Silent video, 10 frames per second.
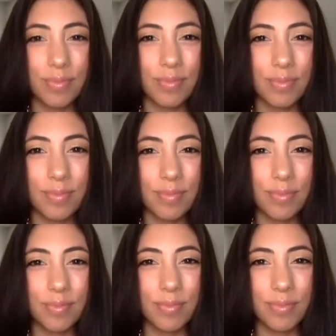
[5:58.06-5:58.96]

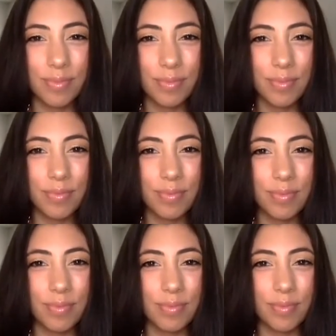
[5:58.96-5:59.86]

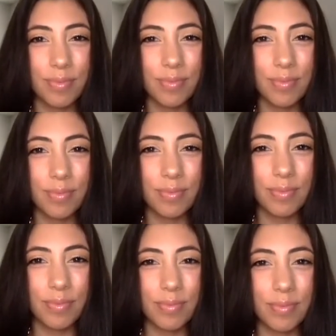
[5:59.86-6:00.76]

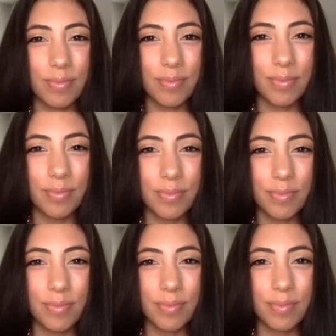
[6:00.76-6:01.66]

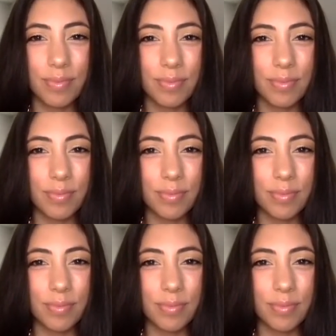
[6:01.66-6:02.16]
(silent)